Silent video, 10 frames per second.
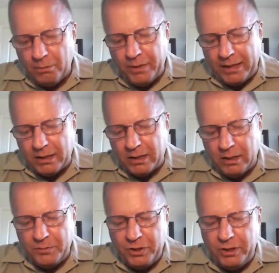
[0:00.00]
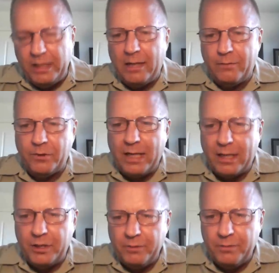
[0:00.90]
That comes in the after
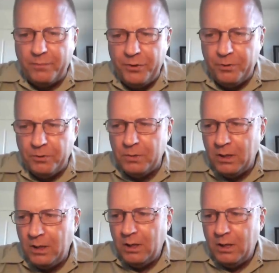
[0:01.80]
action review